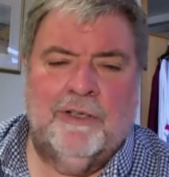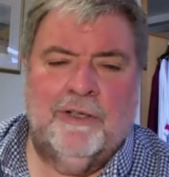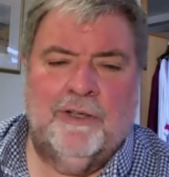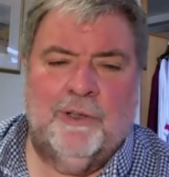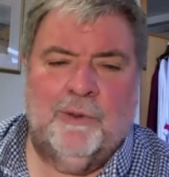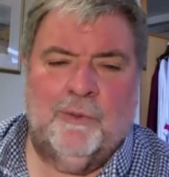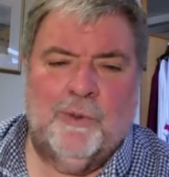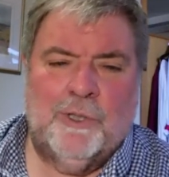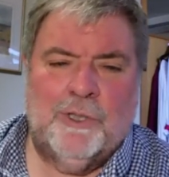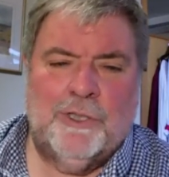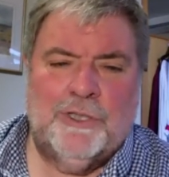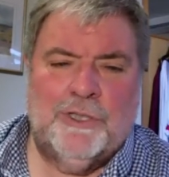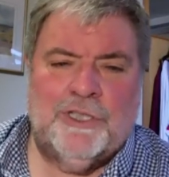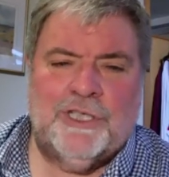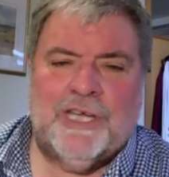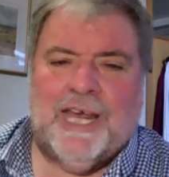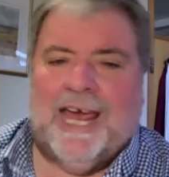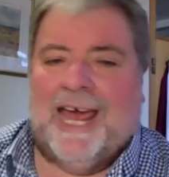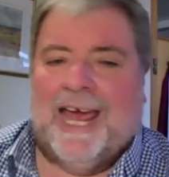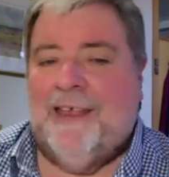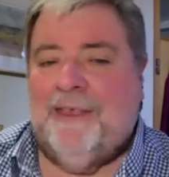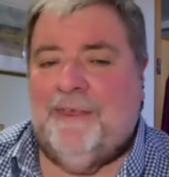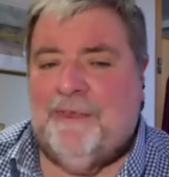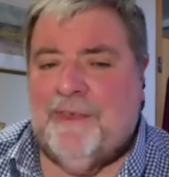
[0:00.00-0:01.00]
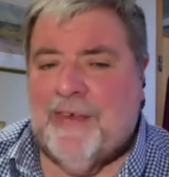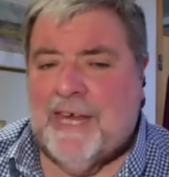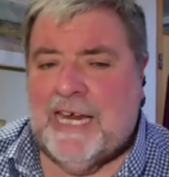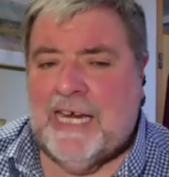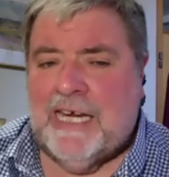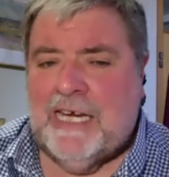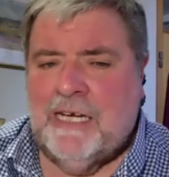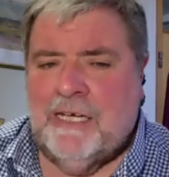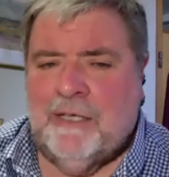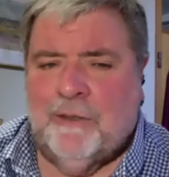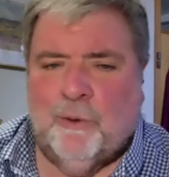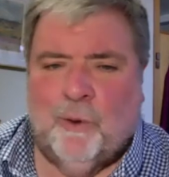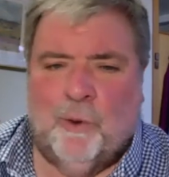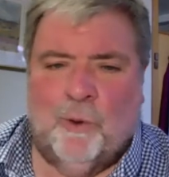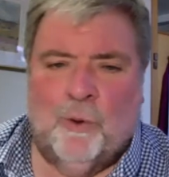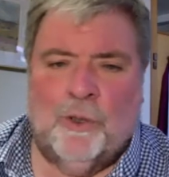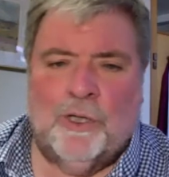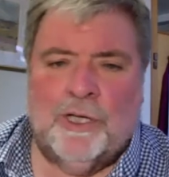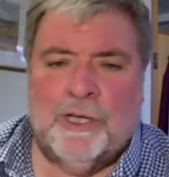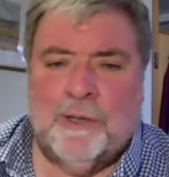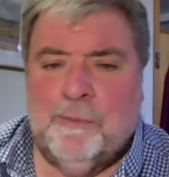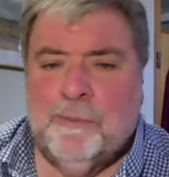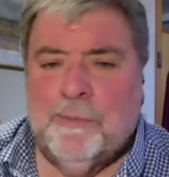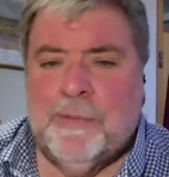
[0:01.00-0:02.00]
The words "and then"
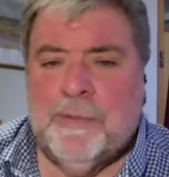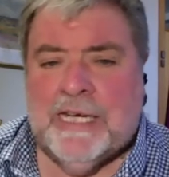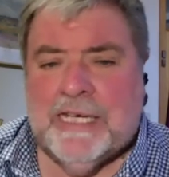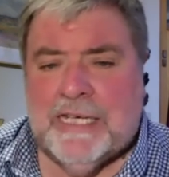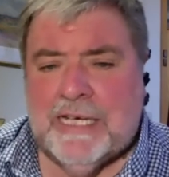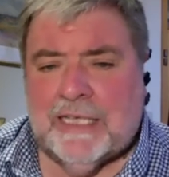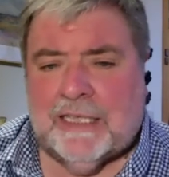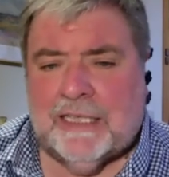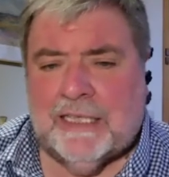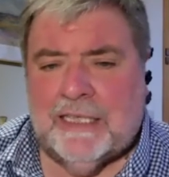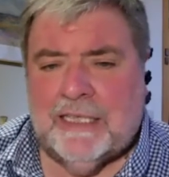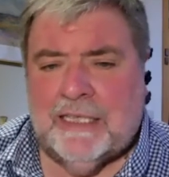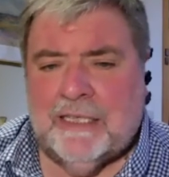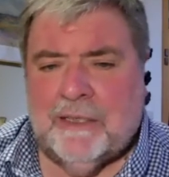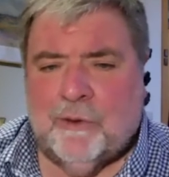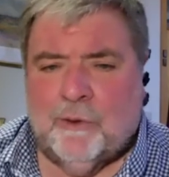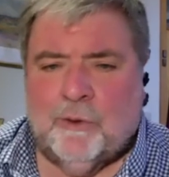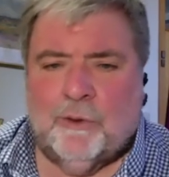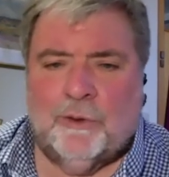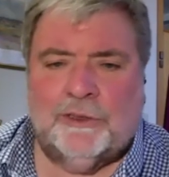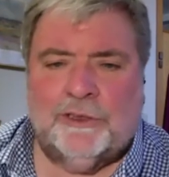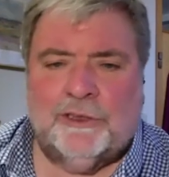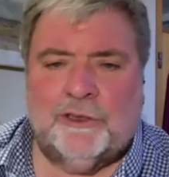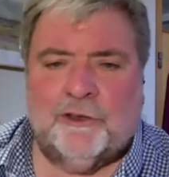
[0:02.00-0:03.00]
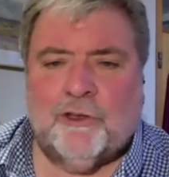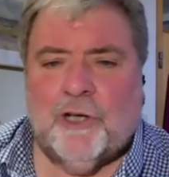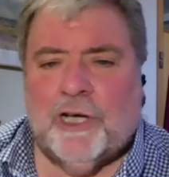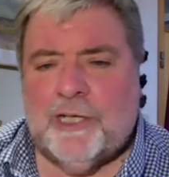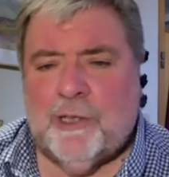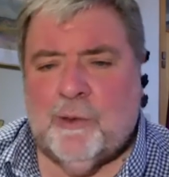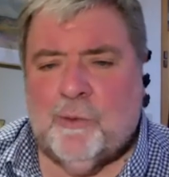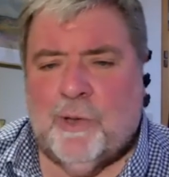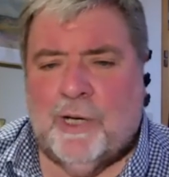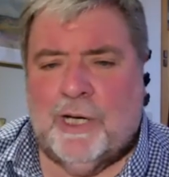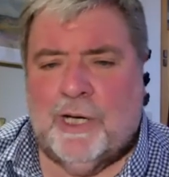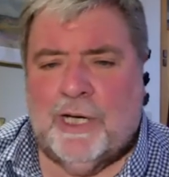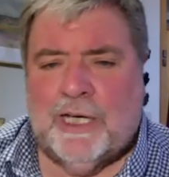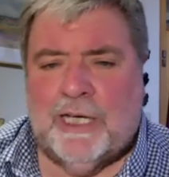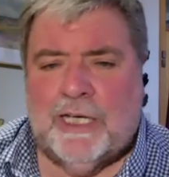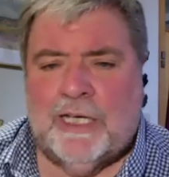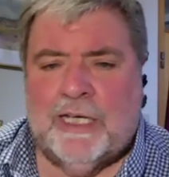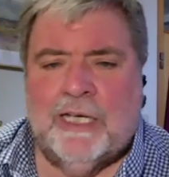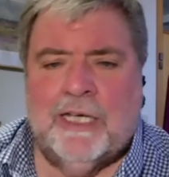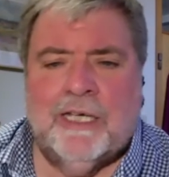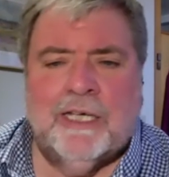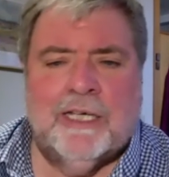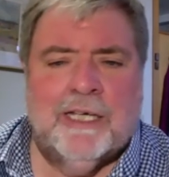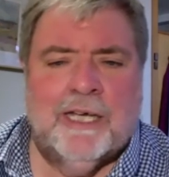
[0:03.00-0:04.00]
or "immediately" or "straight away"
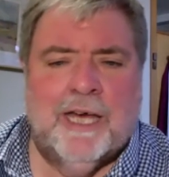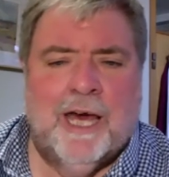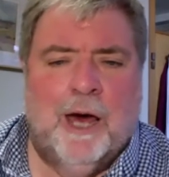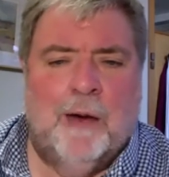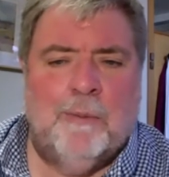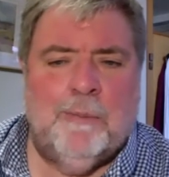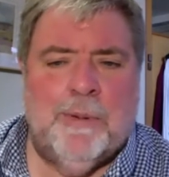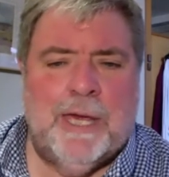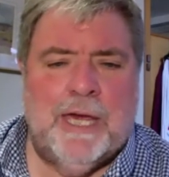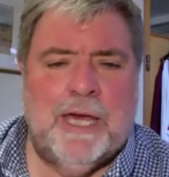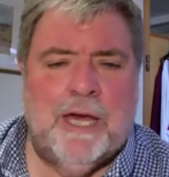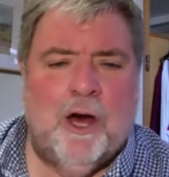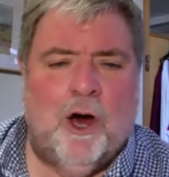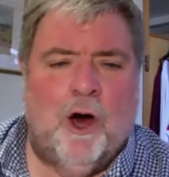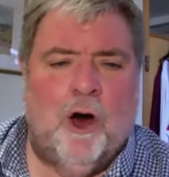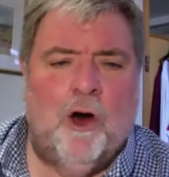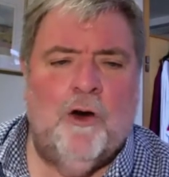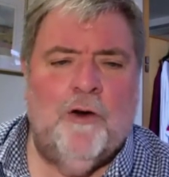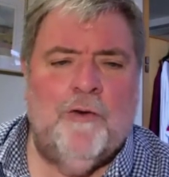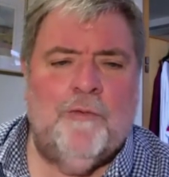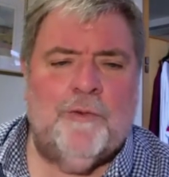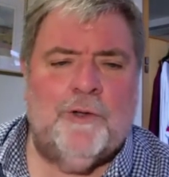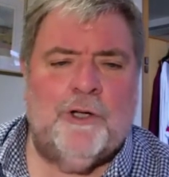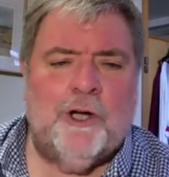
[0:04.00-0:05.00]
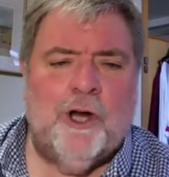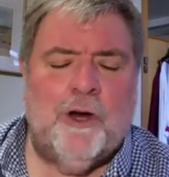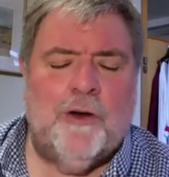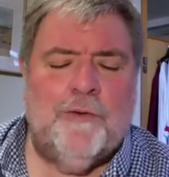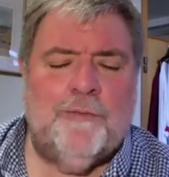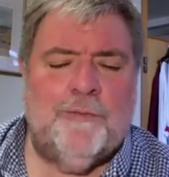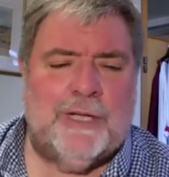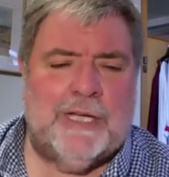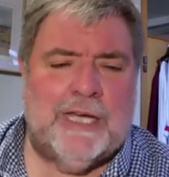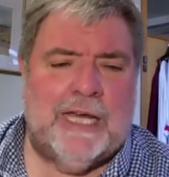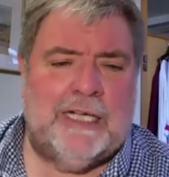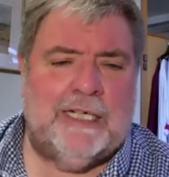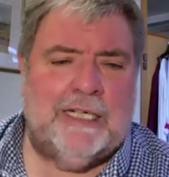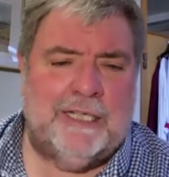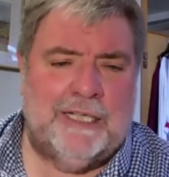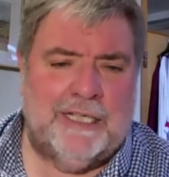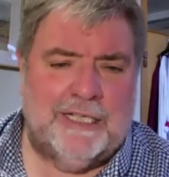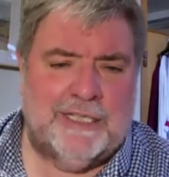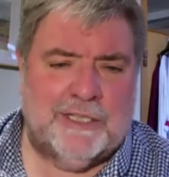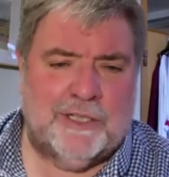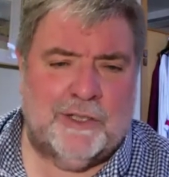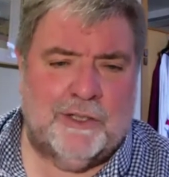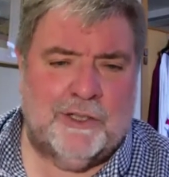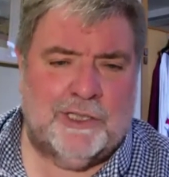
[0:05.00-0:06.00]
appear over and over again in
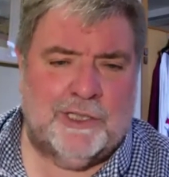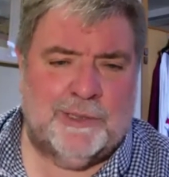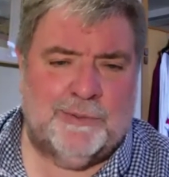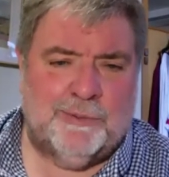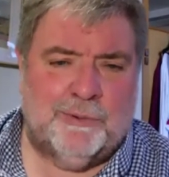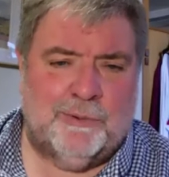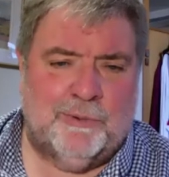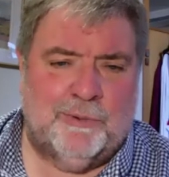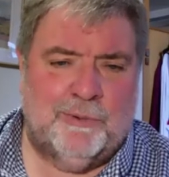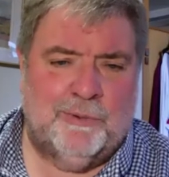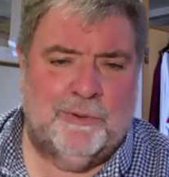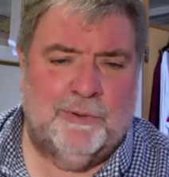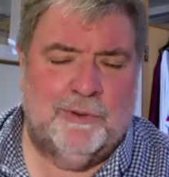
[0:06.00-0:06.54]
this Gospel.